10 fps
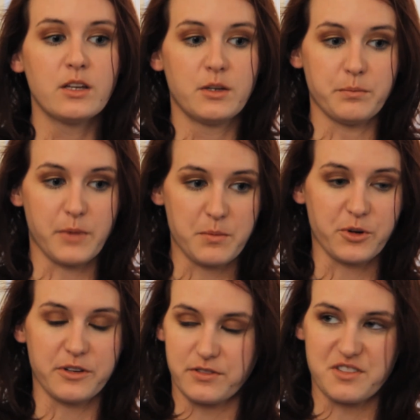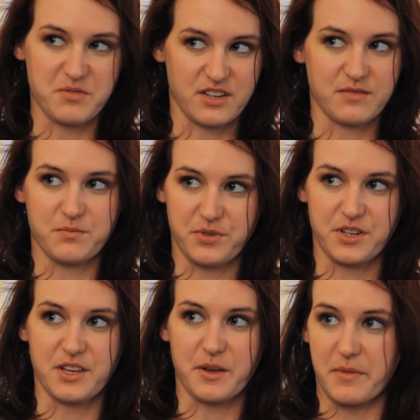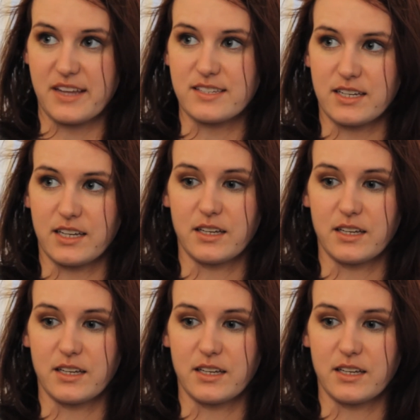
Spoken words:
My boyfriend's been pretty amazing.